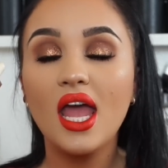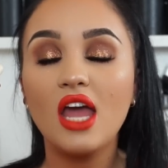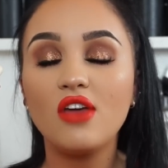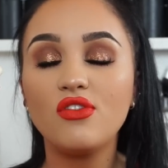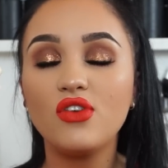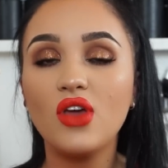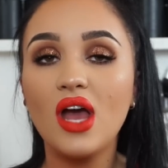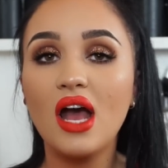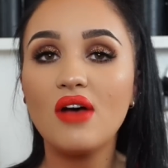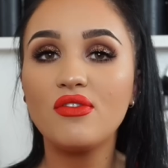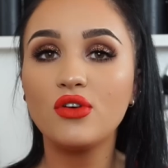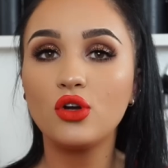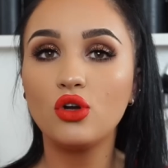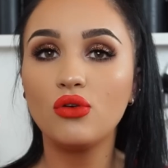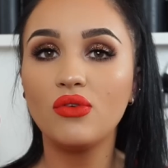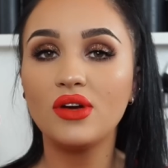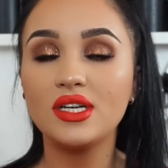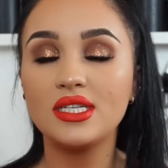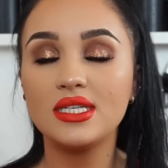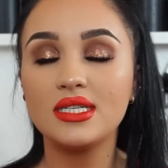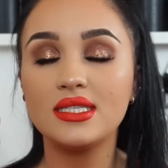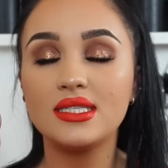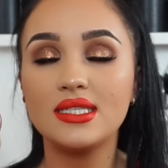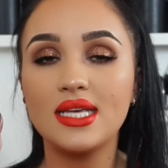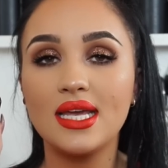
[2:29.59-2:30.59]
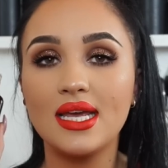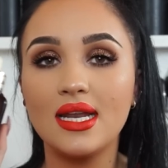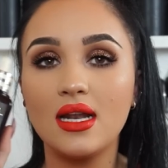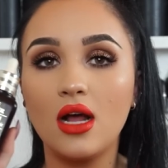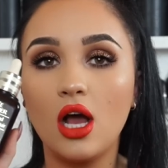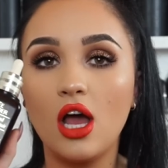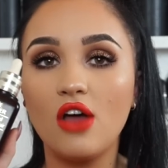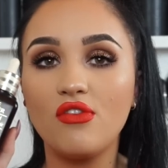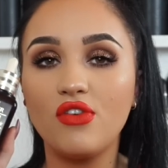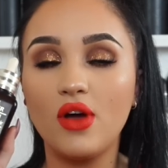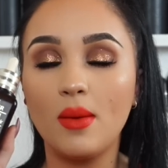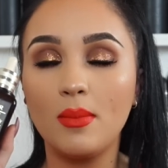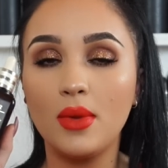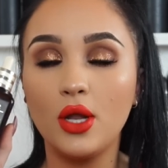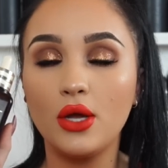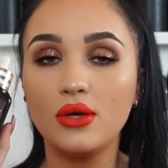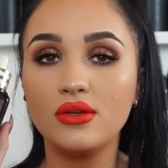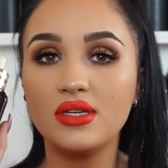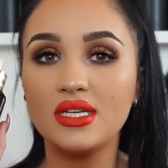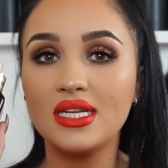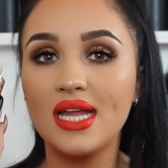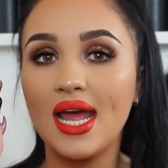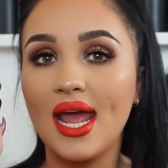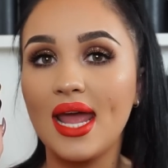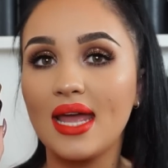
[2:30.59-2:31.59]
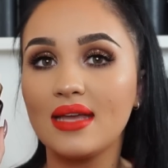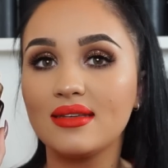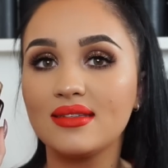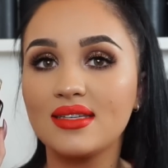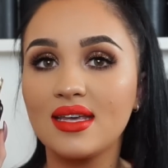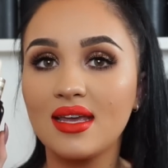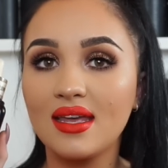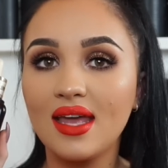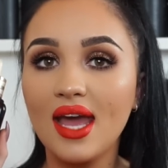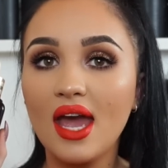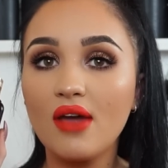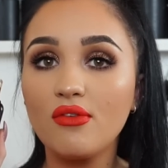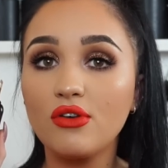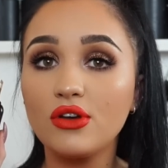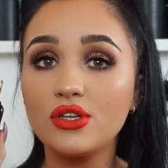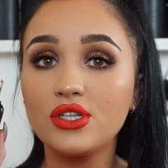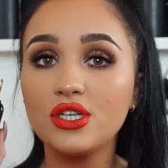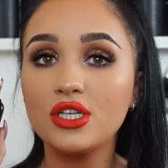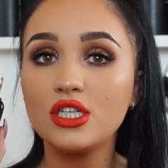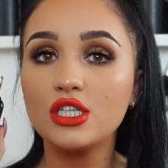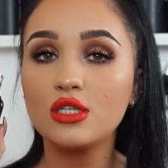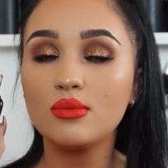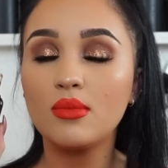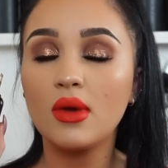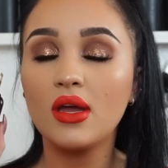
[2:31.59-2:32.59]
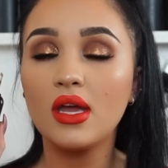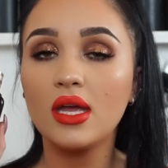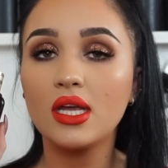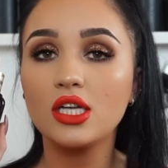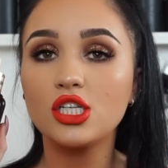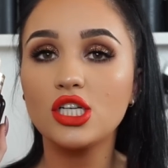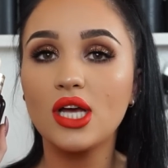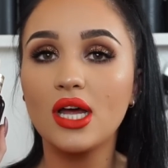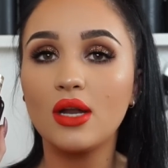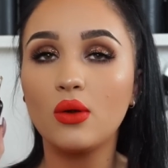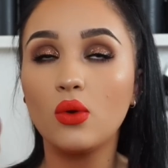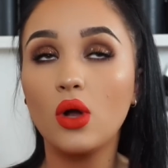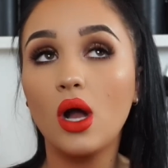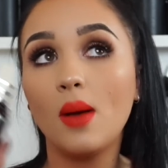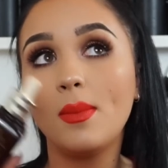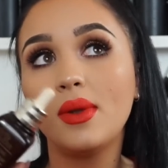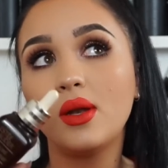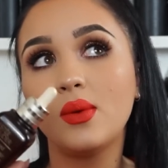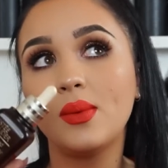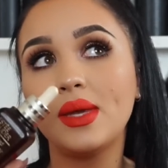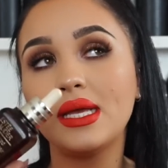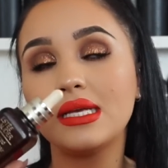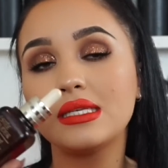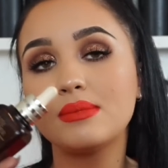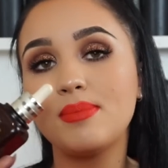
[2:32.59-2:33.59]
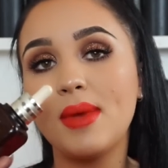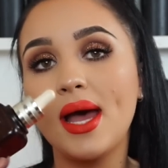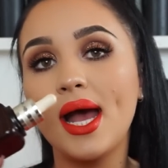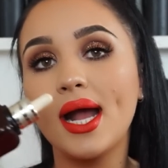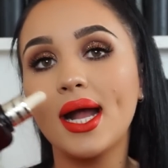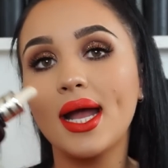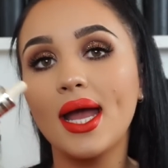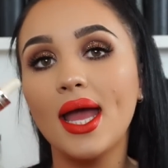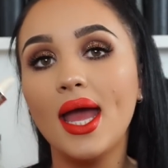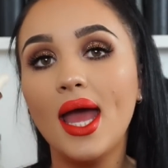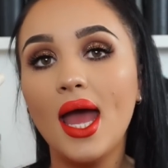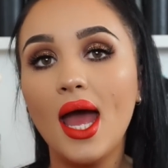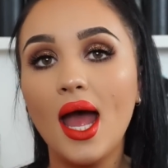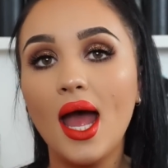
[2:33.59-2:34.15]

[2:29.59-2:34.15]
If you haven't already seen, I've uploaded a skincare routine to my channel a couple of weeks back.